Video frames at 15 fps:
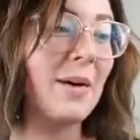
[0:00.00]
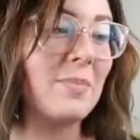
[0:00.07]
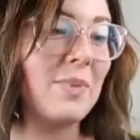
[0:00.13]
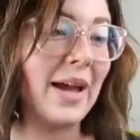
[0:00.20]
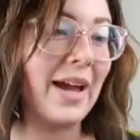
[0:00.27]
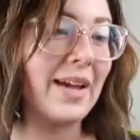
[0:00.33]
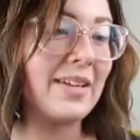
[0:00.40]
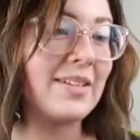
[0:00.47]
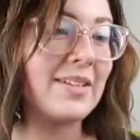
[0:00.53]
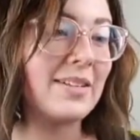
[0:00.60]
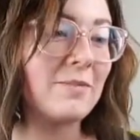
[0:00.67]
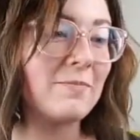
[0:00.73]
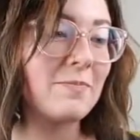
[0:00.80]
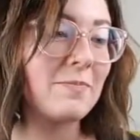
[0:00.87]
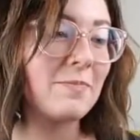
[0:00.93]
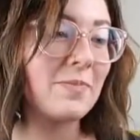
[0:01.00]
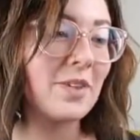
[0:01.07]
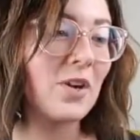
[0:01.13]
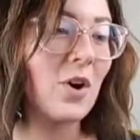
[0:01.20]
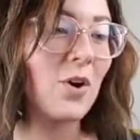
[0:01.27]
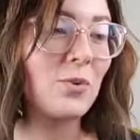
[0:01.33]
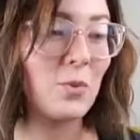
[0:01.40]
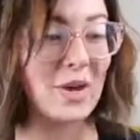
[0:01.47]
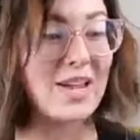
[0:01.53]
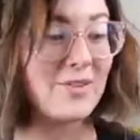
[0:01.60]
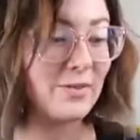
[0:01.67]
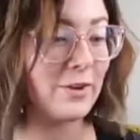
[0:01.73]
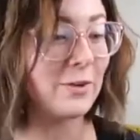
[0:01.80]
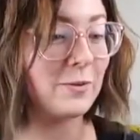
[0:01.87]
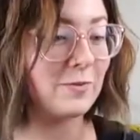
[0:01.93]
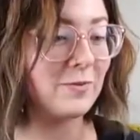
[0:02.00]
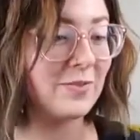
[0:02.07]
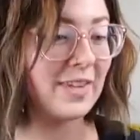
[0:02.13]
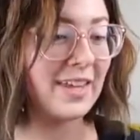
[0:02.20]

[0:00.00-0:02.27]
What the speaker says: band called Wakeville.